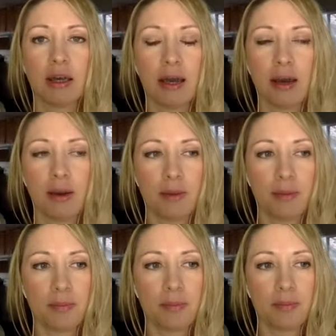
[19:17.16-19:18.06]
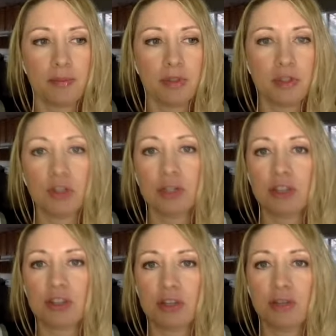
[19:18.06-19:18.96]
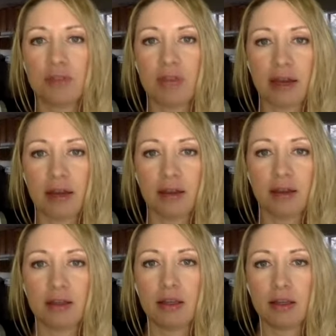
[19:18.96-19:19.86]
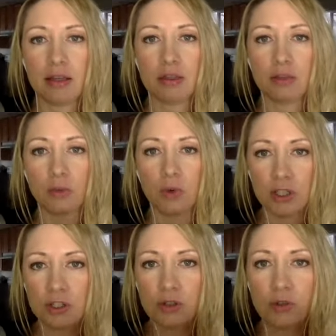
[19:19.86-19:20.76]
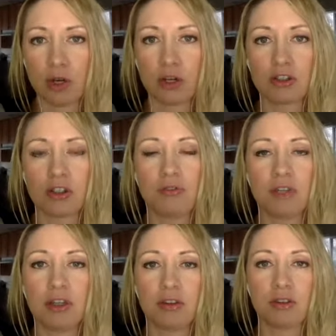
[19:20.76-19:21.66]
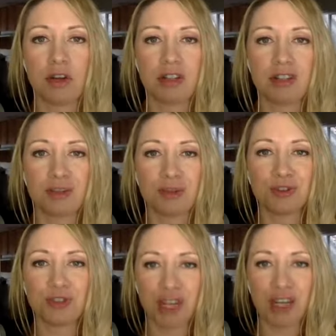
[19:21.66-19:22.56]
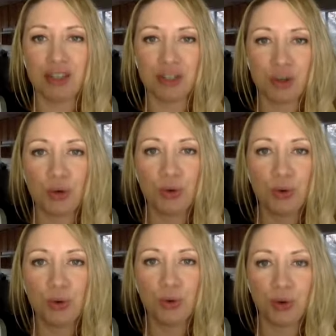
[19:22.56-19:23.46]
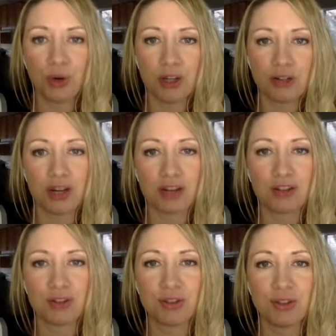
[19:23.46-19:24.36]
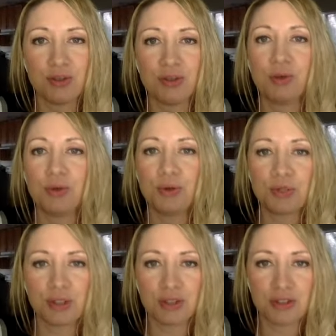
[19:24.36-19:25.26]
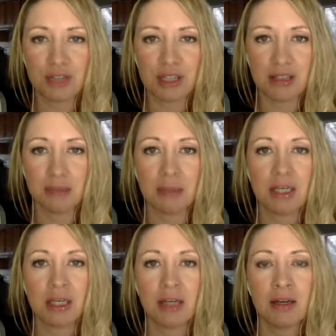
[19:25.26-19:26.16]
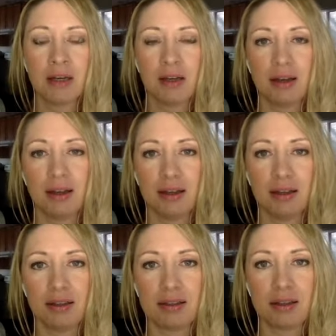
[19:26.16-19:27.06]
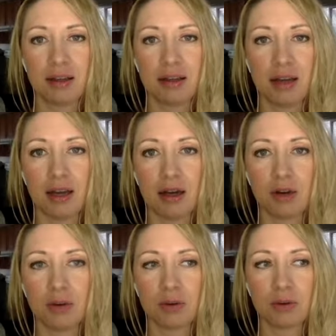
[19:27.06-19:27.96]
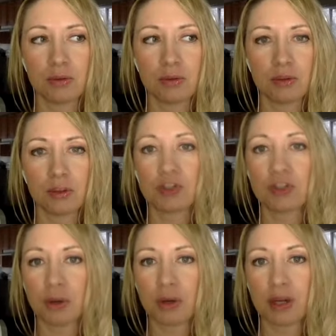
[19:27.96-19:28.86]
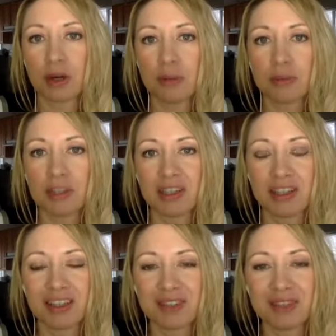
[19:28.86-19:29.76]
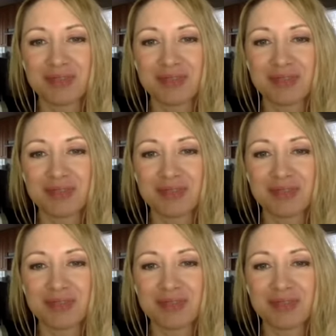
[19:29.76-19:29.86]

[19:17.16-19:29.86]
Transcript: um, you can shift that and then once you are shifting your thoughts it will change who attracts to you who's on your team and and how they're showing up you know